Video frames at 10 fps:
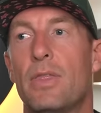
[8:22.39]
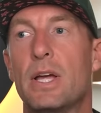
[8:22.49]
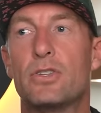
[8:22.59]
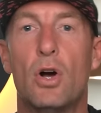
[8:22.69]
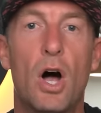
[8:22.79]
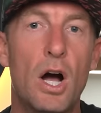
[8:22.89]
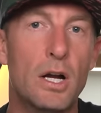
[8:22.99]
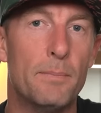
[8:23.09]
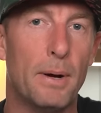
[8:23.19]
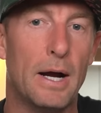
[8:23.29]
They
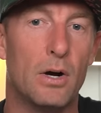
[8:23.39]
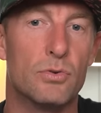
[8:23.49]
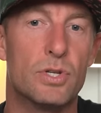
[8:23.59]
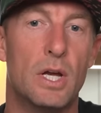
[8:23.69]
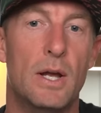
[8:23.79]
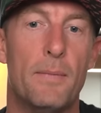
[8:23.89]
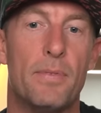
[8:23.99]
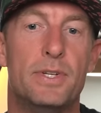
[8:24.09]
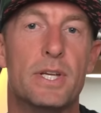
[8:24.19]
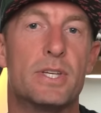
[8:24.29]
talk about
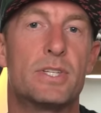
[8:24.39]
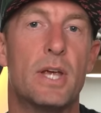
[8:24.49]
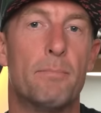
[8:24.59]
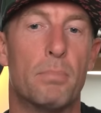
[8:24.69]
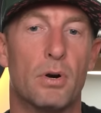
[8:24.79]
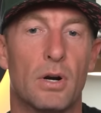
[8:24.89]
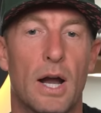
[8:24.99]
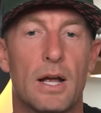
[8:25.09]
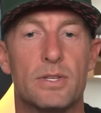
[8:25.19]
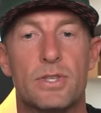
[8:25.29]

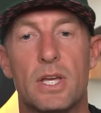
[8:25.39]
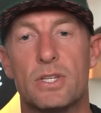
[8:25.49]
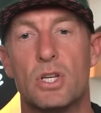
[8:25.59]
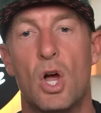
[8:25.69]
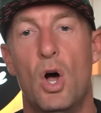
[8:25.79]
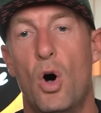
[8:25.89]
December as this